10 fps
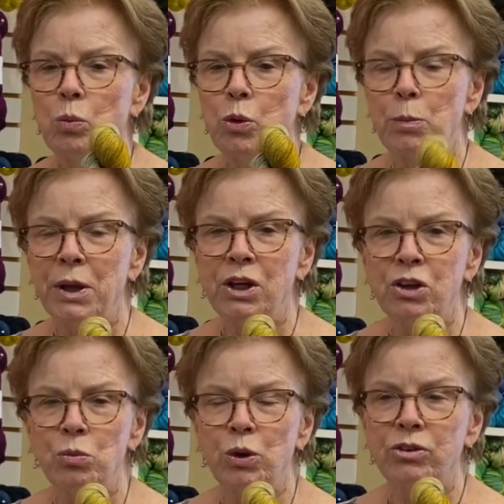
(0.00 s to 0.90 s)
depending
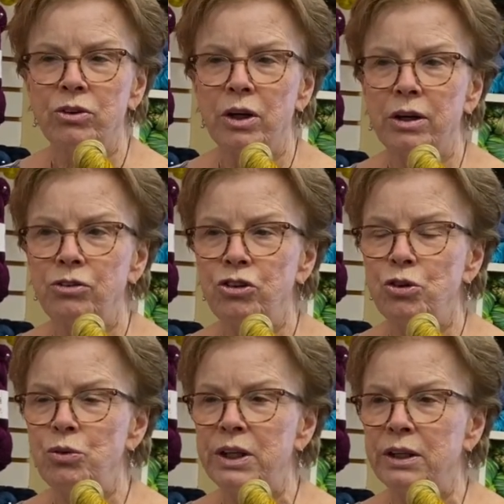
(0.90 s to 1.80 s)
on what size
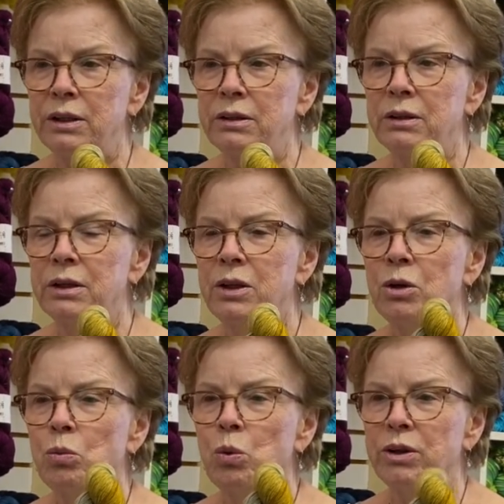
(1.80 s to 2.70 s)
you knit,
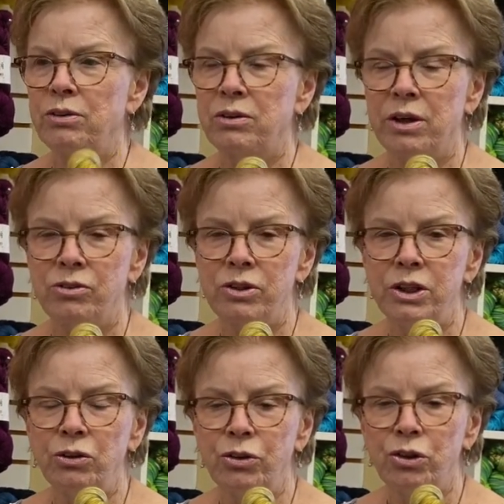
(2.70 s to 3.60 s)
what size
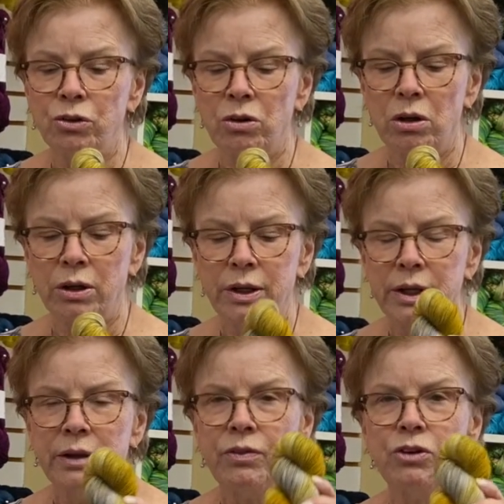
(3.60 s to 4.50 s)
needle you're on,
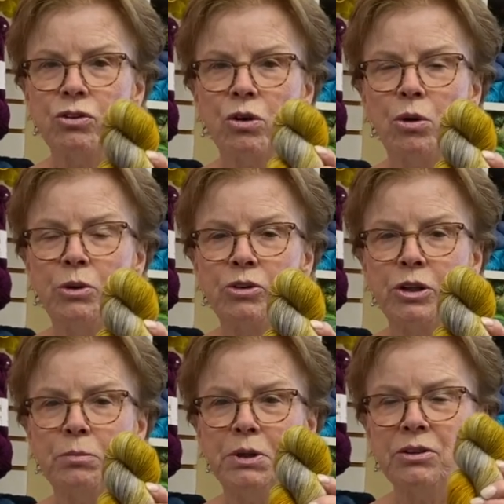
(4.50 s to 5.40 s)
these are always going
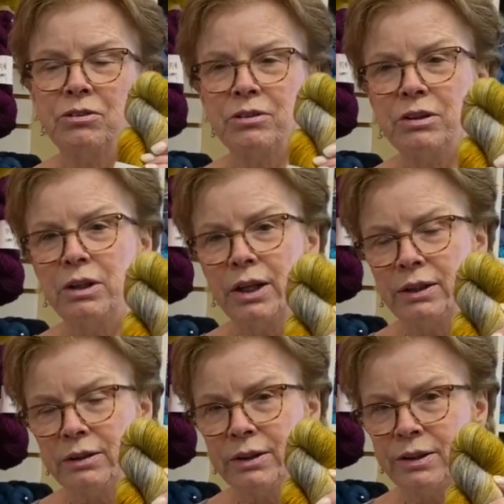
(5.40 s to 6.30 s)
to be
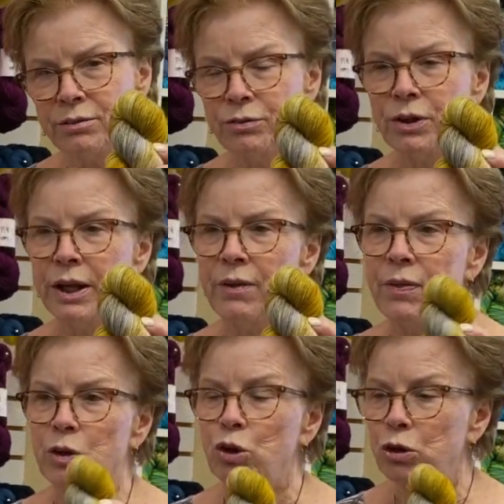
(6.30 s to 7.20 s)
slightly different, and
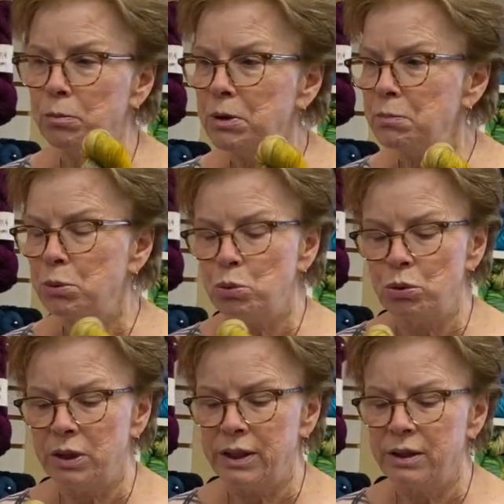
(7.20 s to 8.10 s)
there could be
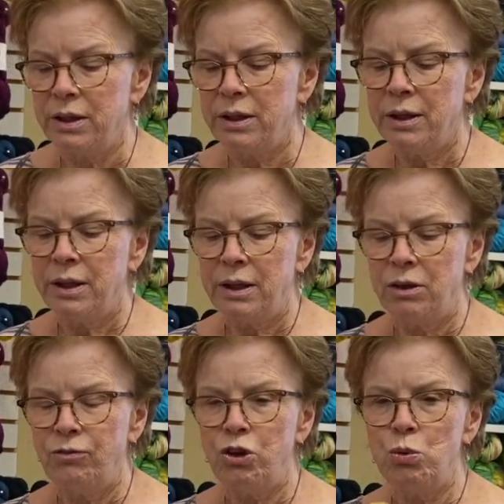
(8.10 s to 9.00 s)
pooling.
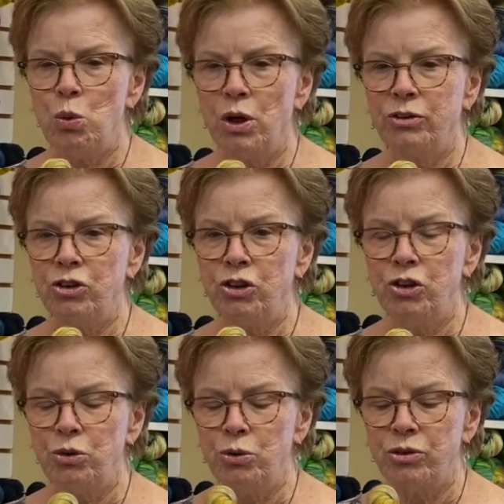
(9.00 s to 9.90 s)
If you want to
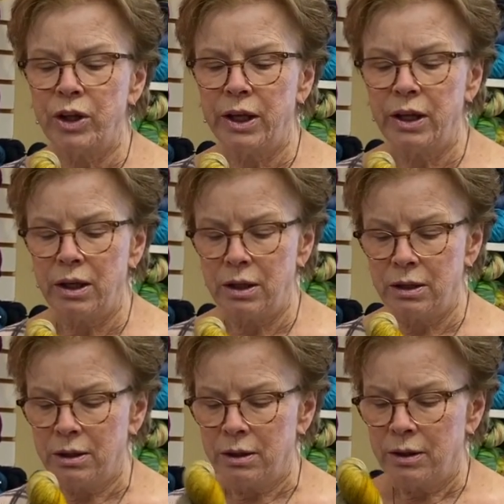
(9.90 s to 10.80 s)
use
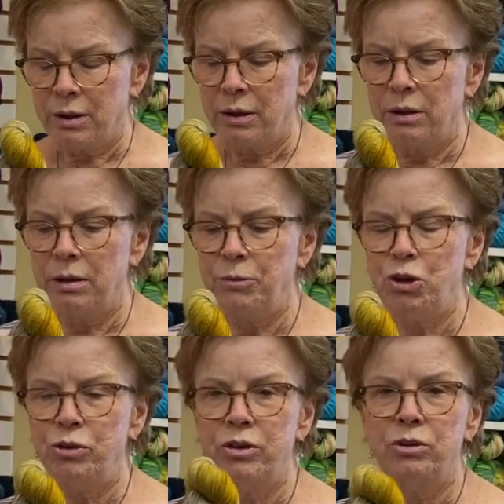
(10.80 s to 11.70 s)

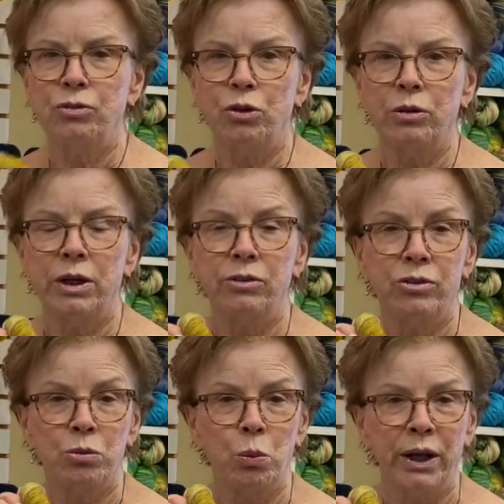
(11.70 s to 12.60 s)
this for a
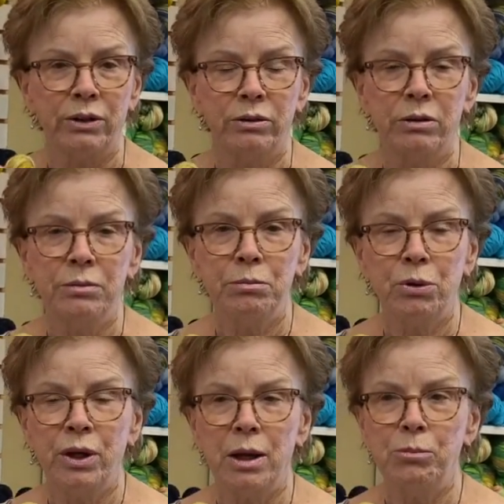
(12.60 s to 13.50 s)
sweater,
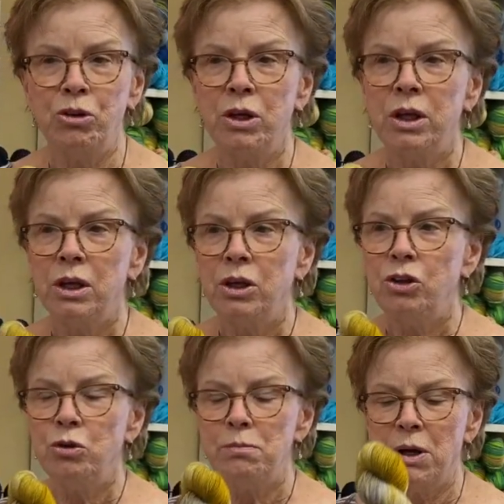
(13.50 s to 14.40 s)
perhaps,
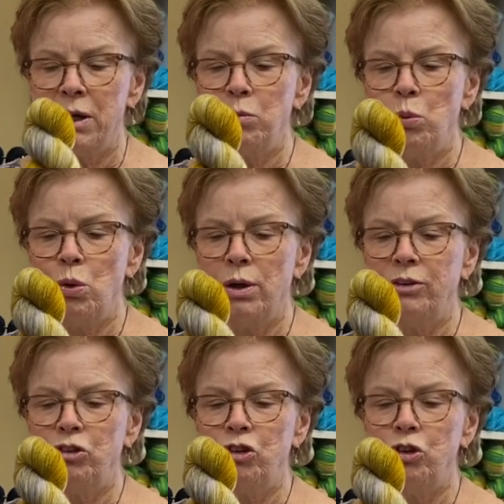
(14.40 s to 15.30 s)
you might want
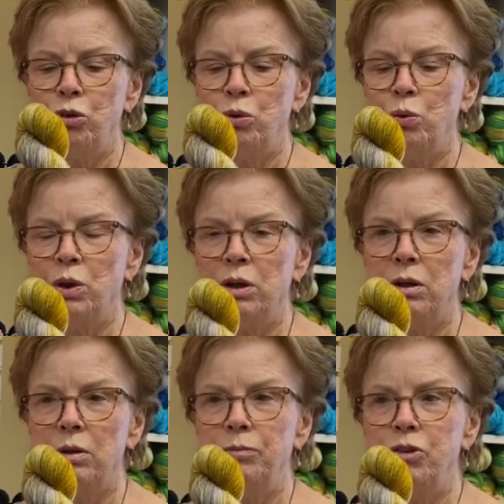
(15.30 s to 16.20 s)
to
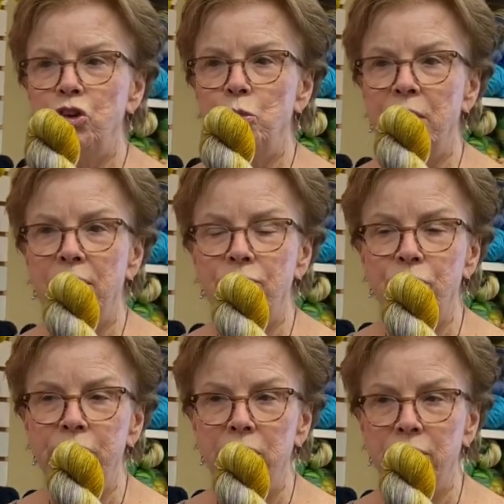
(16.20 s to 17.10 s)
do
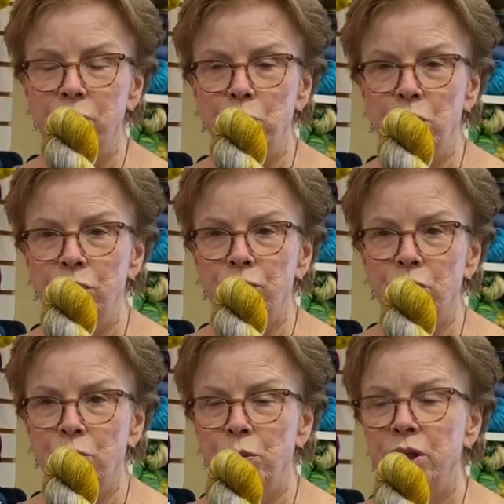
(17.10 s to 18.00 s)
every other row.
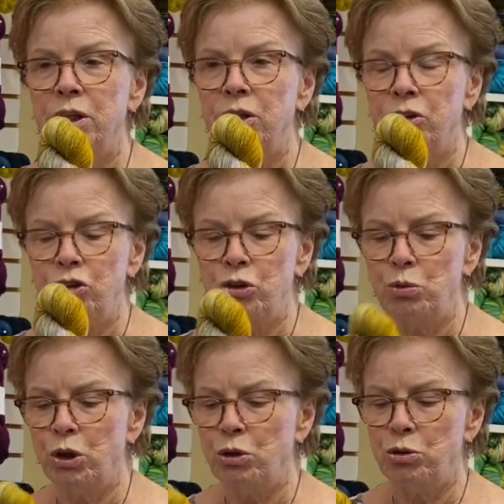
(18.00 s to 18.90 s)
So 2
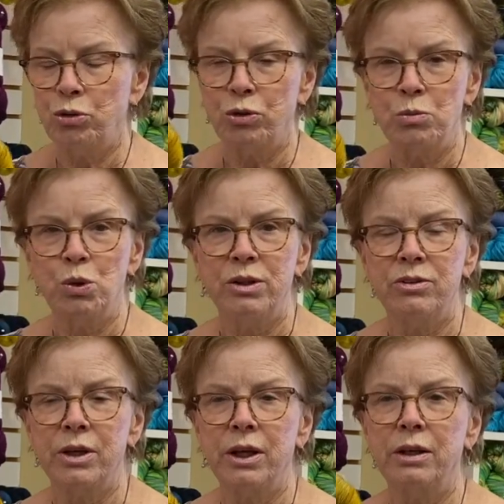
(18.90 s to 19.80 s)
rows from one
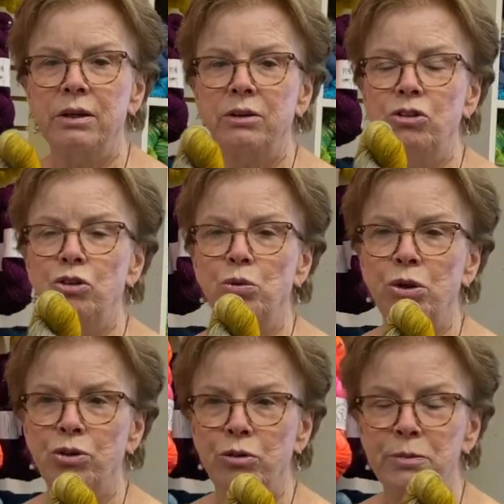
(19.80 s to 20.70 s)
skein and 2
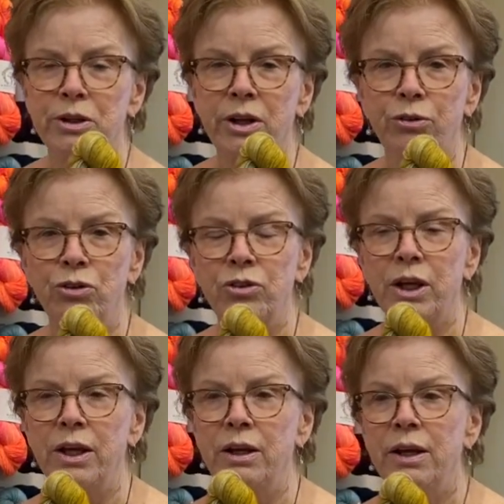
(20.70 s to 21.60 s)
rows from another
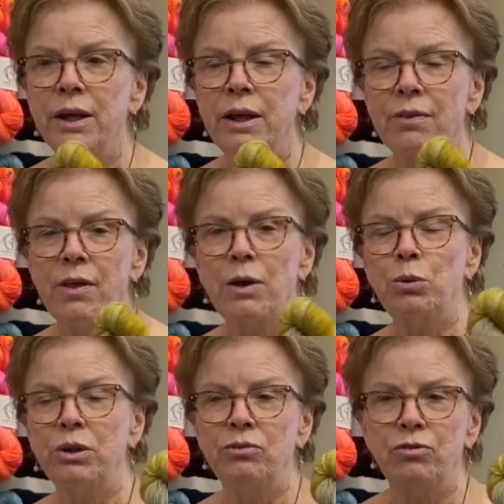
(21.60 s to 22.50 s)
skein. That
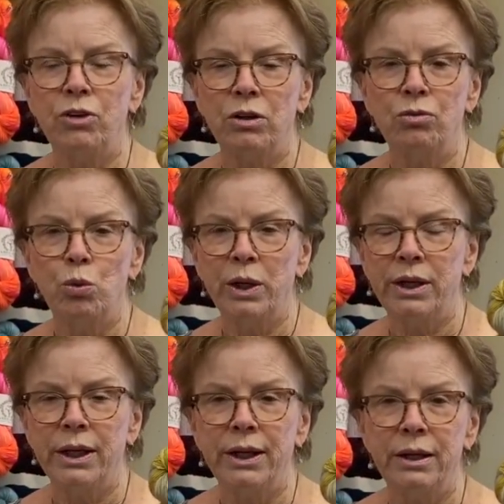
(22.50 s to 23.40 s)
will avoid
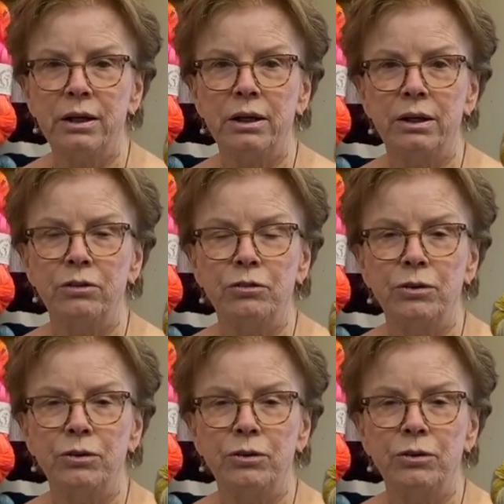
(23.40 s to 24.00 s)
any kind of